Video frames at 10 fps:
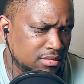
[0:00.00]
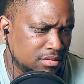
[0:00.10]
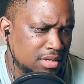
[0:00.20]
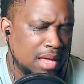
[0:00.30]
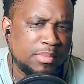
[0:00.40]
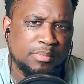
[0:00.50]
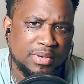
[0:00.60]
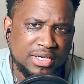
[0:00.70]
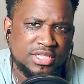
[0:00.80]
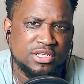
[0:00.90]
Happy
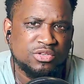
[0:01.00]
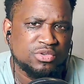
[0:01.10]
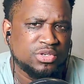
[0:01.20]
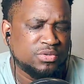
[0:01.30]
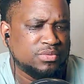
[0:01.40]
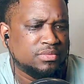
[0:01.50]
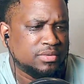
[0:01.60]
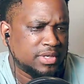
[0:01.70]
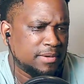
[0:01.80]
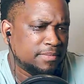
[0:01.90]
birthday to you,
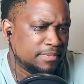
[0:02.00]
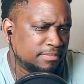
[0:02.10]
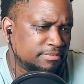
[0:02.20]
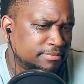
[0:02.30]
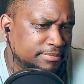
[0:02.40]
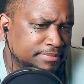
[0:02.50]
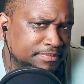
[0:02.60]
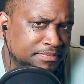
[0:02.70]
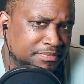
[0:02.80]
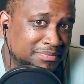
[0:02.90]
okay?
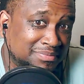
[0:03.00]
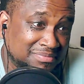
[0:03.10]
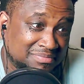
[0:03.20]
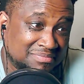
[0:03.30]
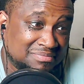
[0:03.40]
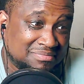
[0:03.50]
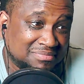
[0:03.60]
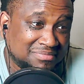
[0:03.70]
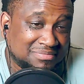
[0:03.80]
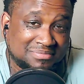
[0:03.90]

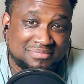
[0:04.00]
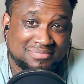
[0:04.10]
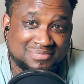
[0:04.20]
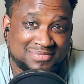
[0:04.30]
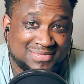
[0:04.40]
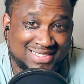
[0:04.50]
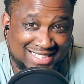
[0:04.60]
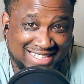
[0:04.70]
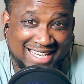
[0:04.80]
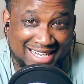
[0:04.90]

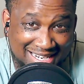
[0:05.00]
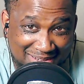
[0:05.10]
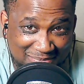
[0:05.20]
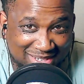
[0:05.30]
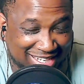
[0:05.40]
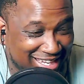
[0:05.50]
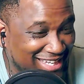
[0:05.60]
It's creepy.